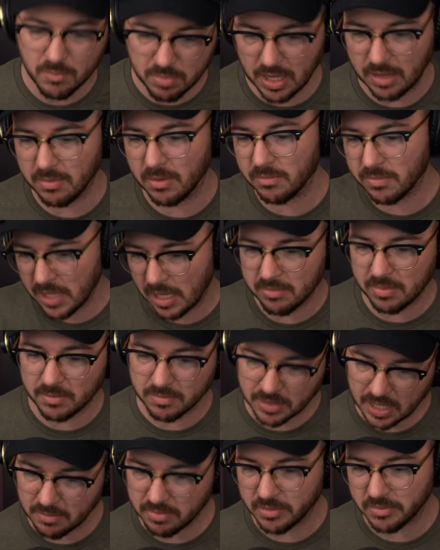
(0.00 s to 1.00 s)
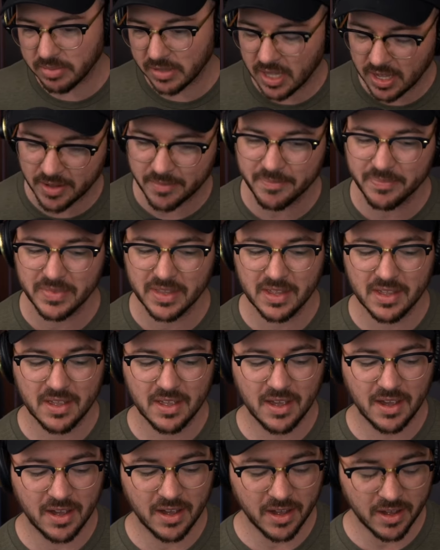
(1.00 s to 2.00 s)
blah, blah, blah, blah, blah, blah, blah.
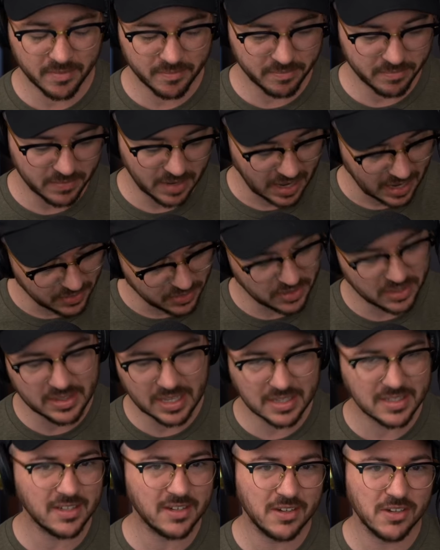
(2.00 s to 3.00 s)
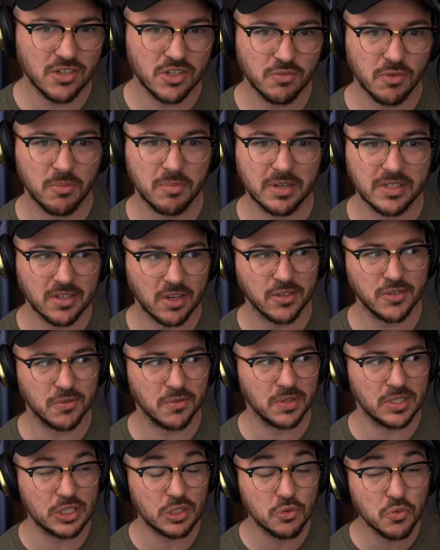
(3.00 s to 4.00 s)
I think that's unusual, but it's
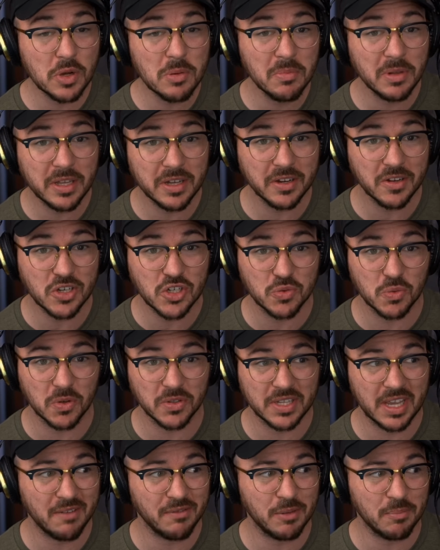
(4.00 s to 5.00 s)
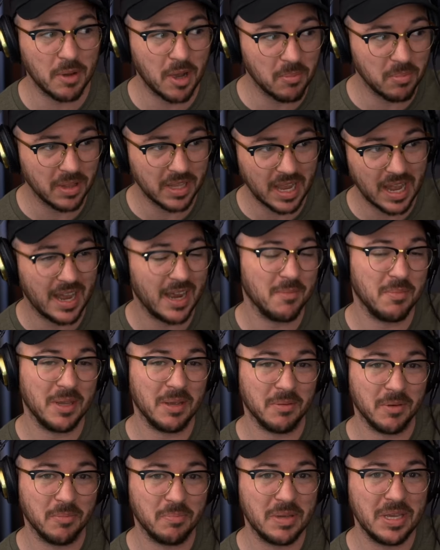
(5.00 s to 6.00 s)
also extremely unusual to have the public eye being
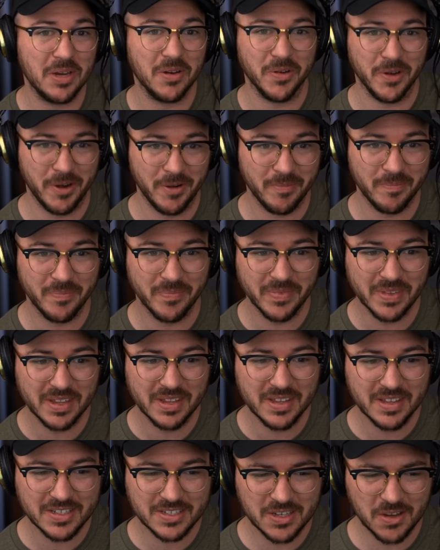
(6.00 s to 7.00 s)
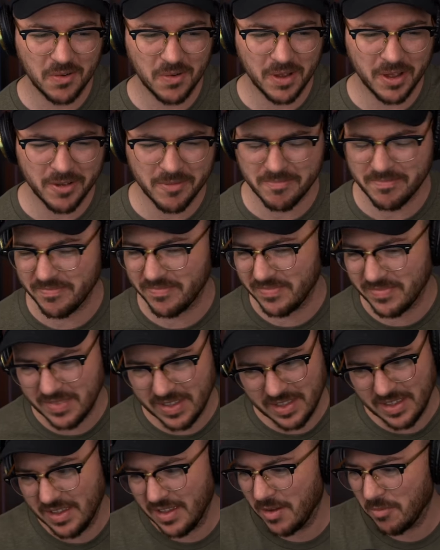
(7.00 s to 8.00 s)
able to peer in. So
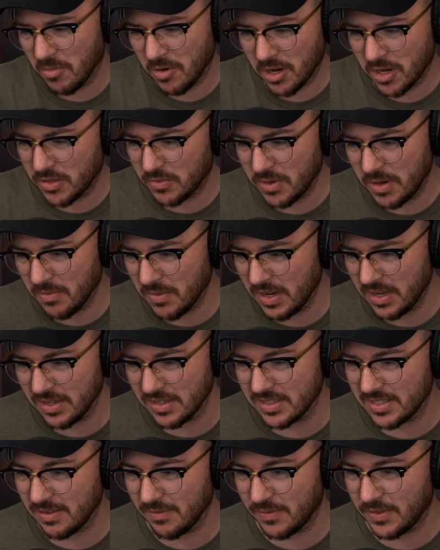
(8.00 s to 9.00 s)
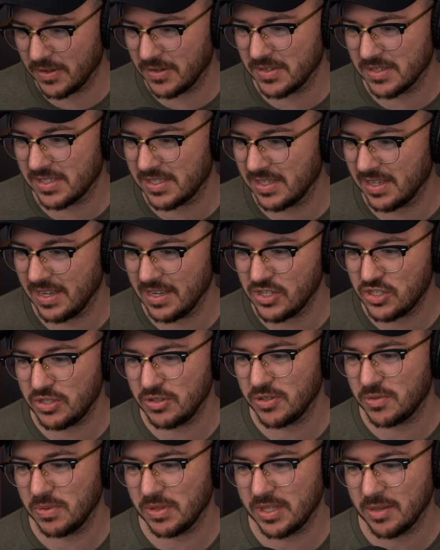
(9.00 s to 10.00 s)
Mark III rings, if there's
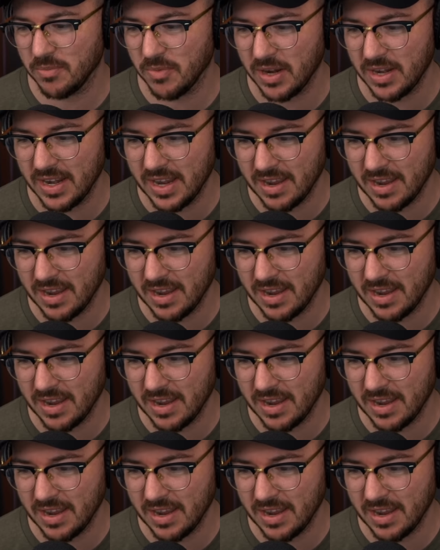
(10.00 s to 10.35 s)
issues with them right